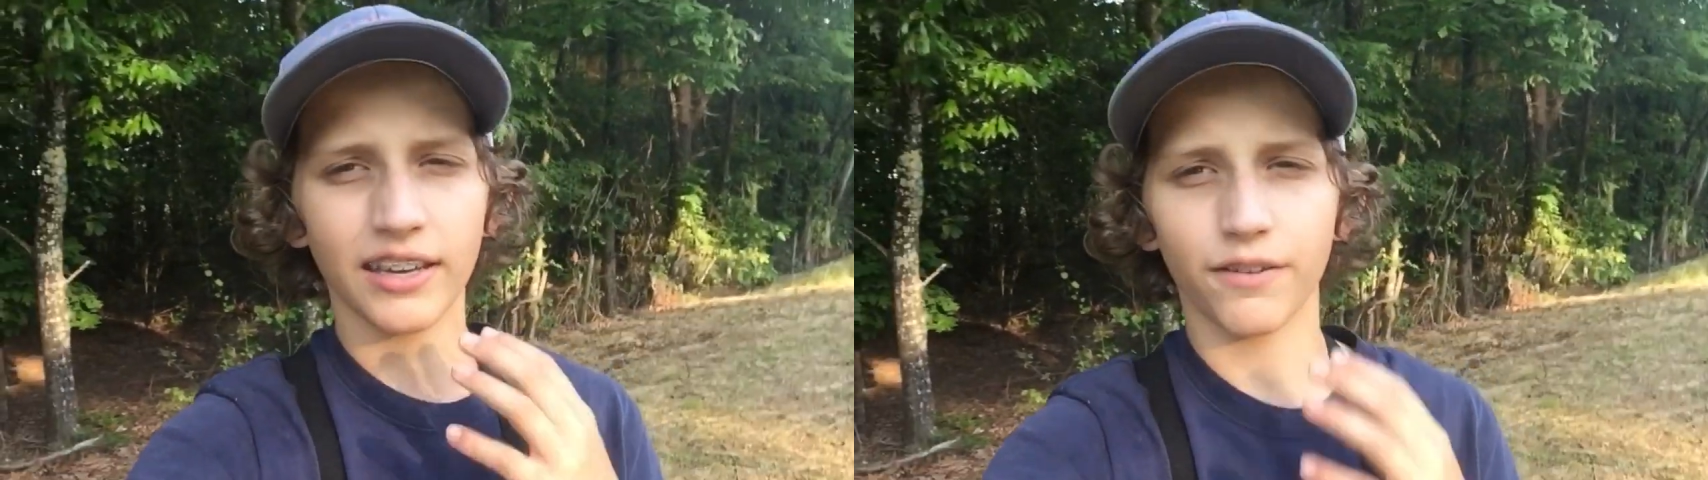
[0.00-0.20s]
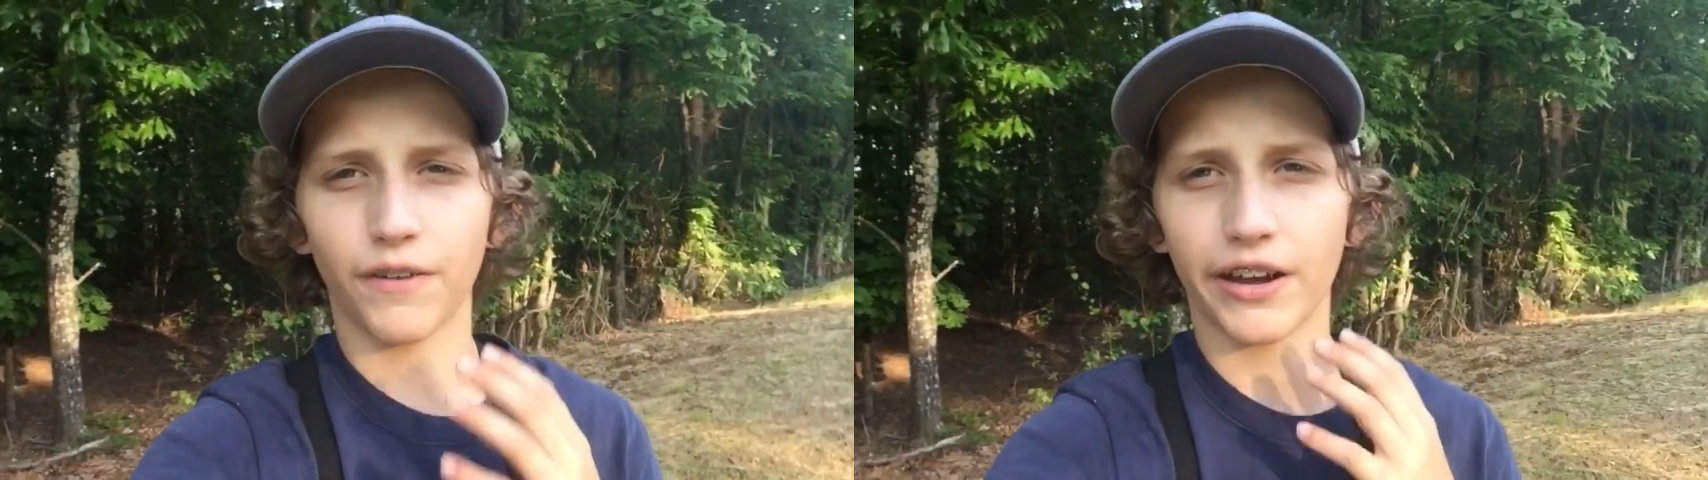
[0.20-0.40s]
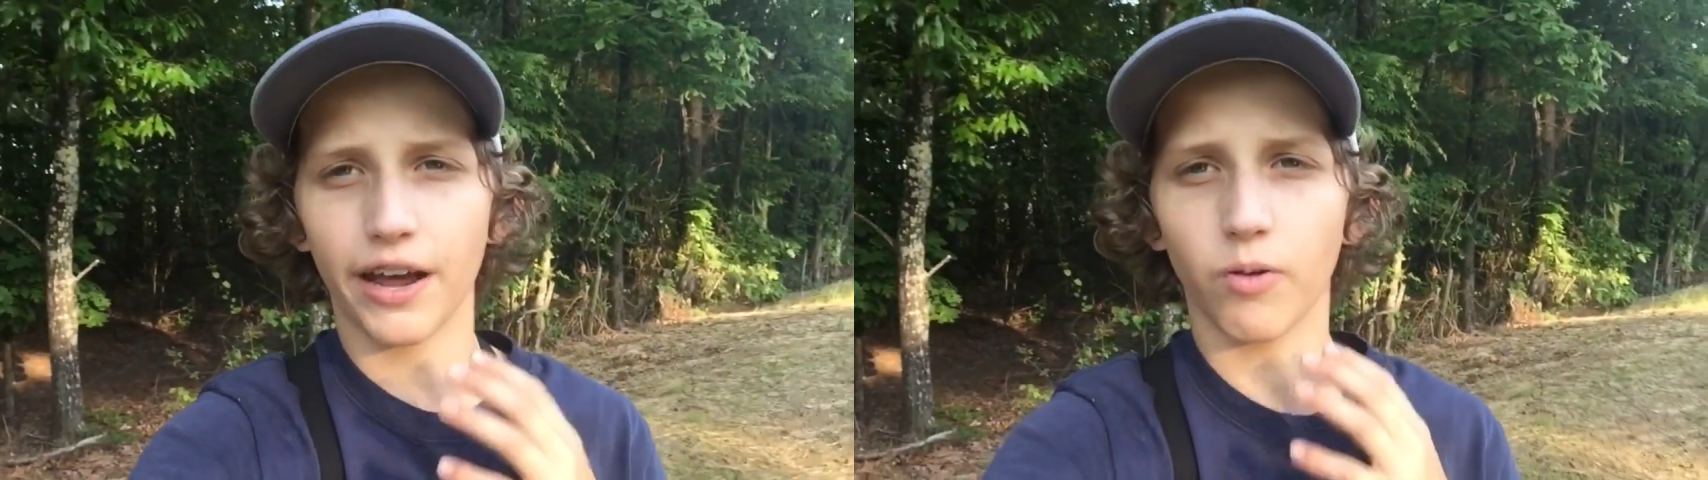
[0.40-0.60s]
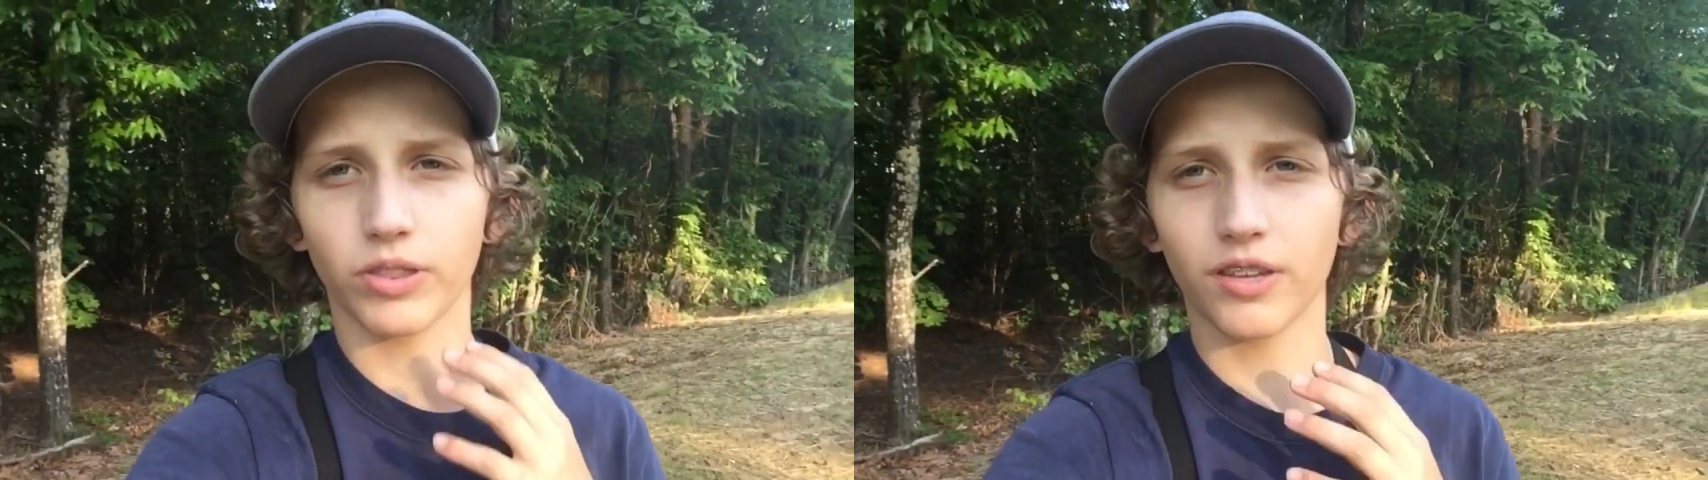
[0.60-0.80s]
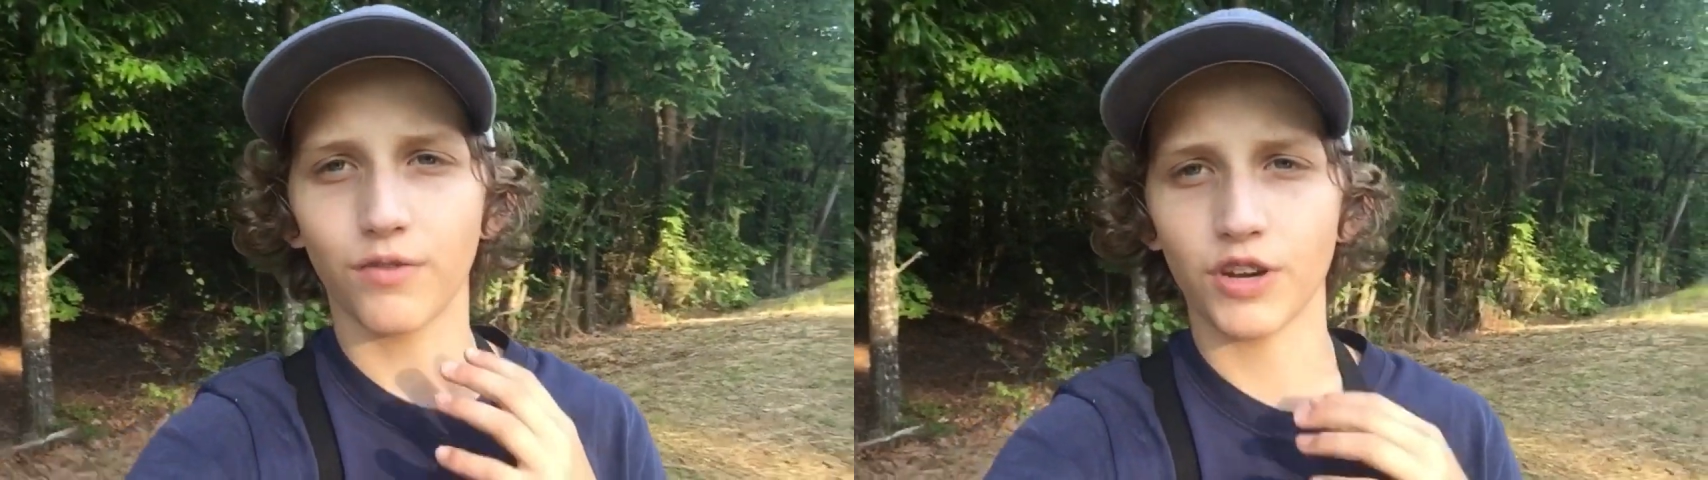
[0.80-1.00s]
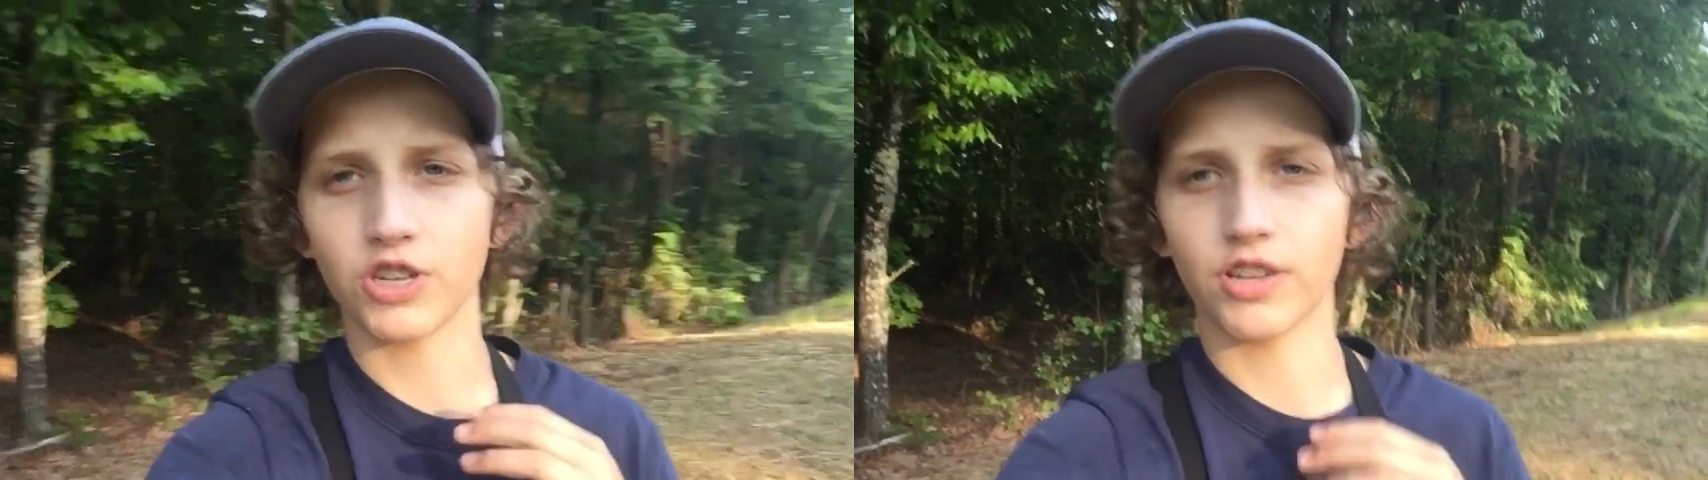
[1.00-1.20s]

to find out what this fish